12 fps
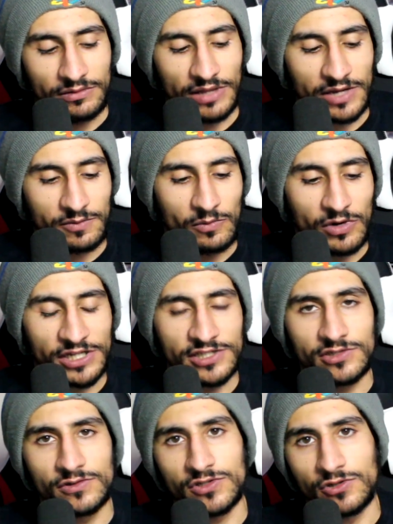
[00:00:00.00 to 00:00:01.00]
like, we
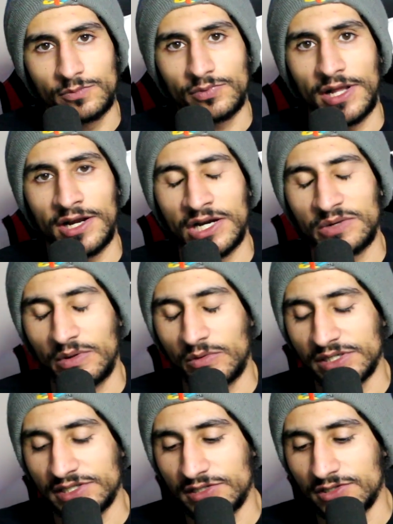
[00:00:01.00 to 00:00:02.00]
wanted to do 2-player and we
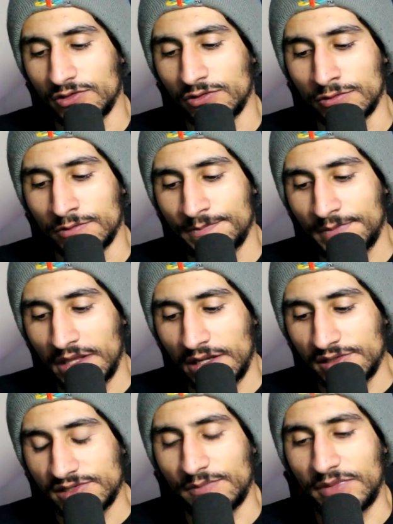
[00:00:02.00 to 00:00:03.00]
wanted to do
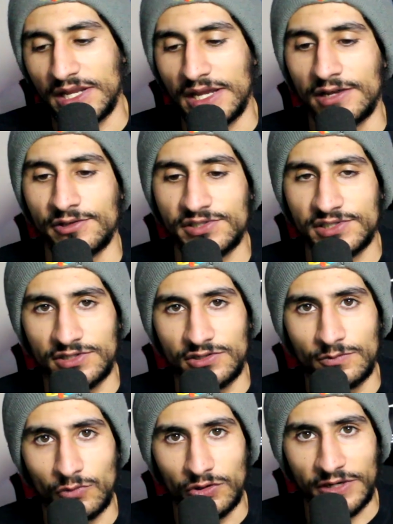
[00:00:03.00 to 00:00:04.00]
something else to
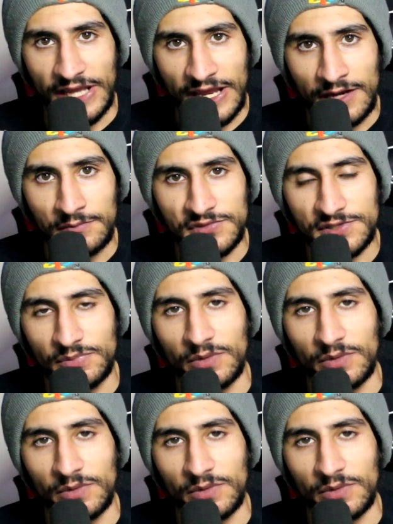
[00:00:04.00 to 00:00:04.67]
do more games.